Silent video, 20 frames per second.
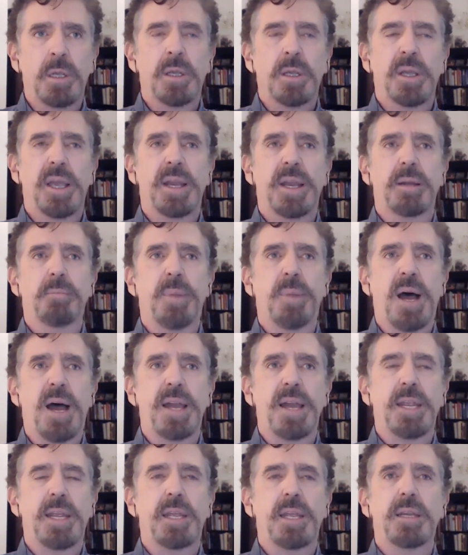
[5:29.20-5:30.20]
and
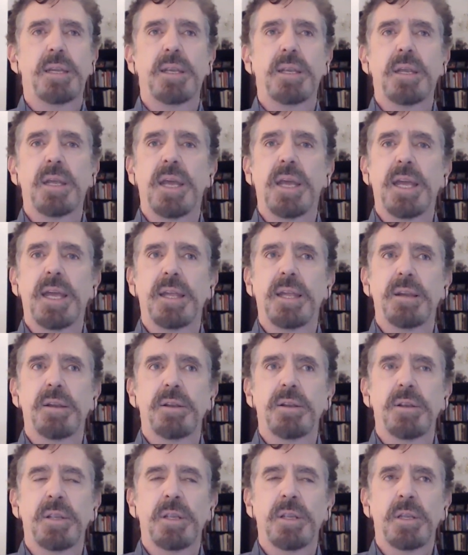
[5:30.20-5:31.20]
embodied,
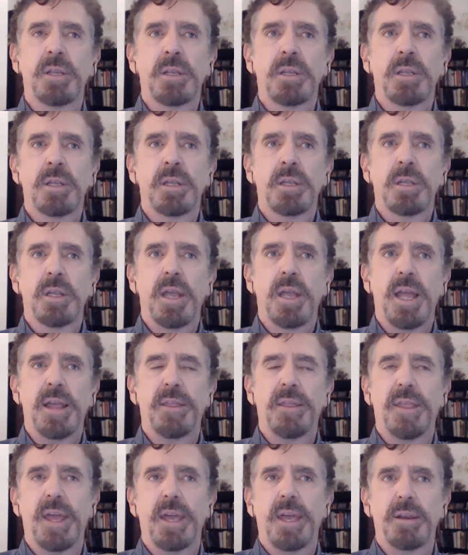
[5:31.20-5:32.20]
and
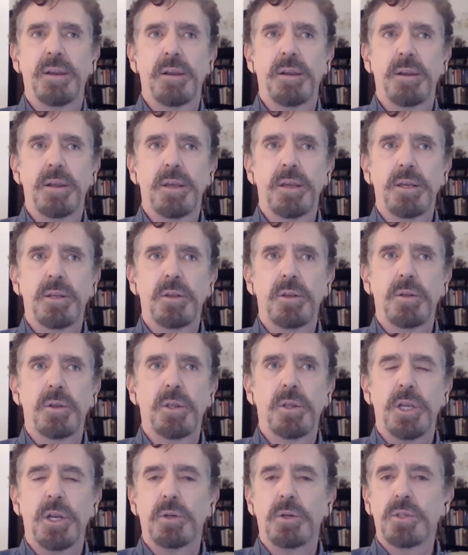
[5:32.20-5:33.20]
then,
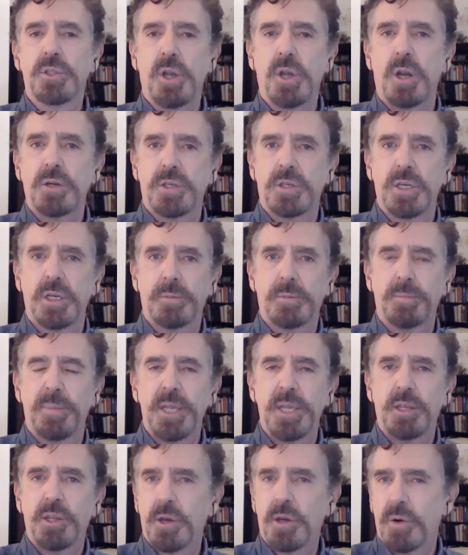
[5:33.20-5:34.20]
you know, start to be
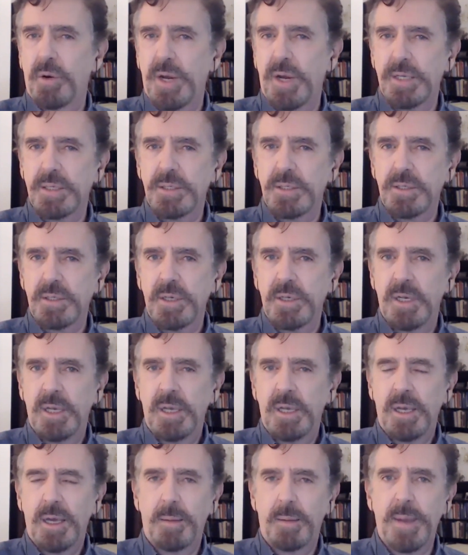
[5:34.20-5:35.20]
curious
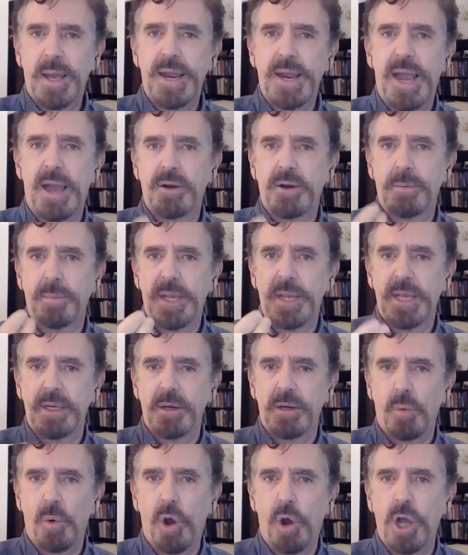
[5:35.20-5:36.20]
about how to begin
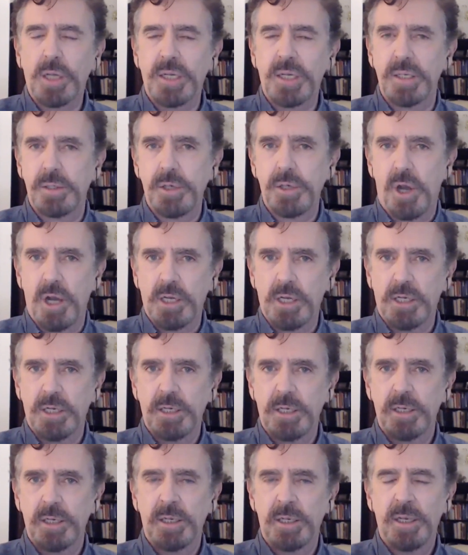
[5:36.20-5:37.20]
to walk and talk,
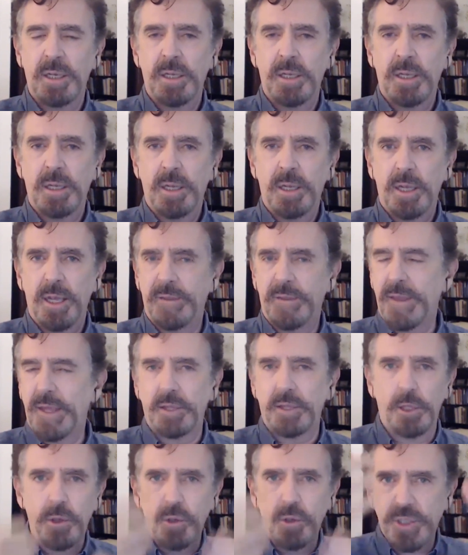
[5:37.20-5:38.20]
and
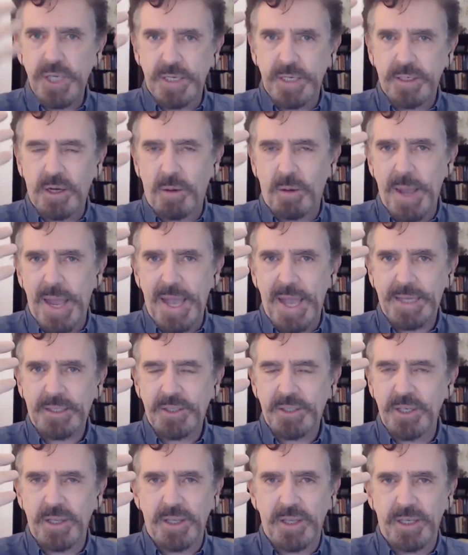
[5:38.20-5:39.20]
then lose it, go back
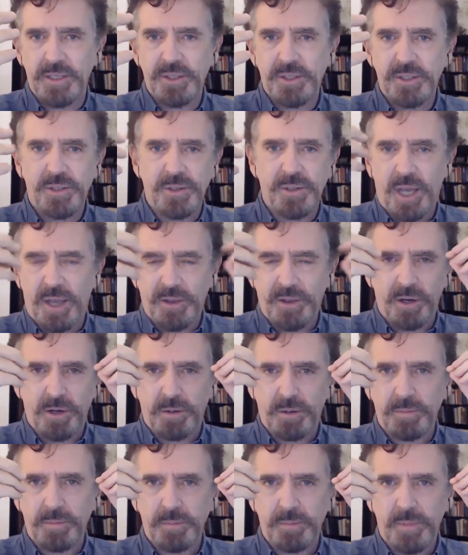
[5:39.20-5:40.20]
to this
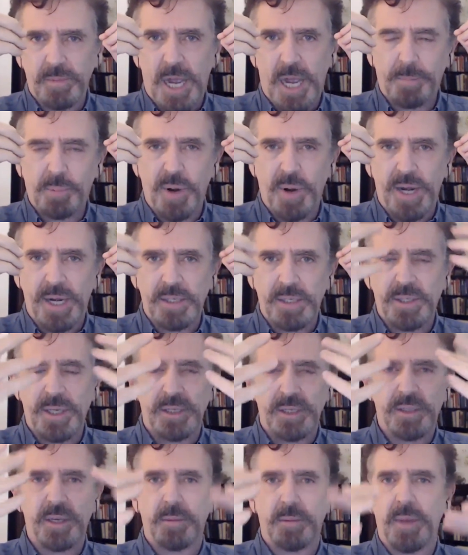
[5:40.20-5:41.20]
other operating
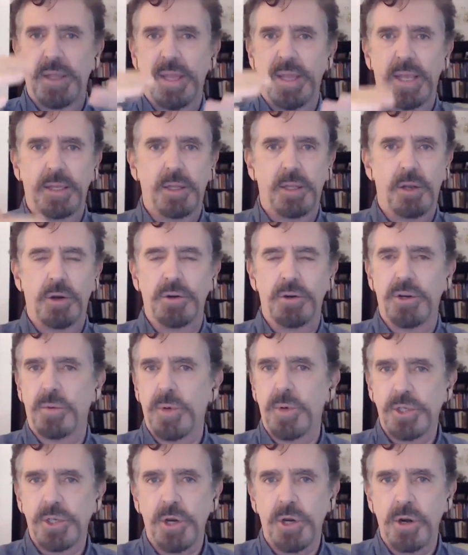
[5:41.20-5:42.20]
system, and then learn to
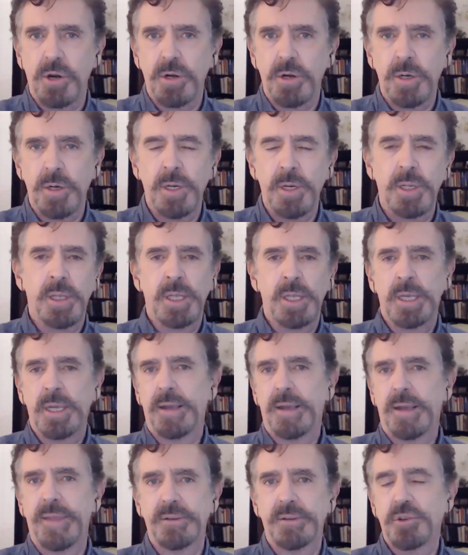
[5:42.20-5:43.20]
return,
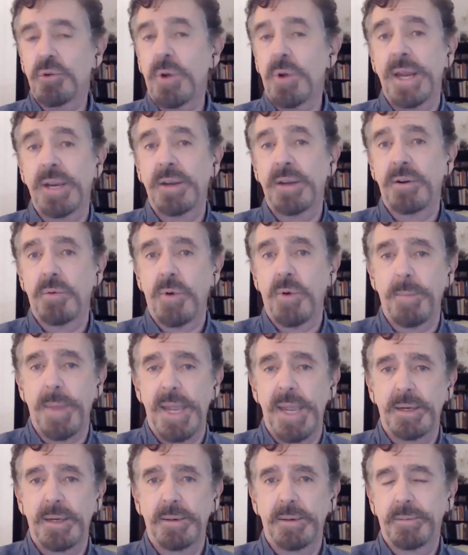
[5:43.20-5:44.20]
and then train to
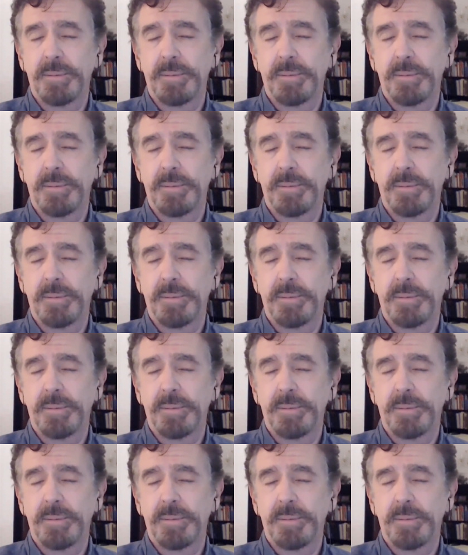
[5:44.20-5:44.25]
remain.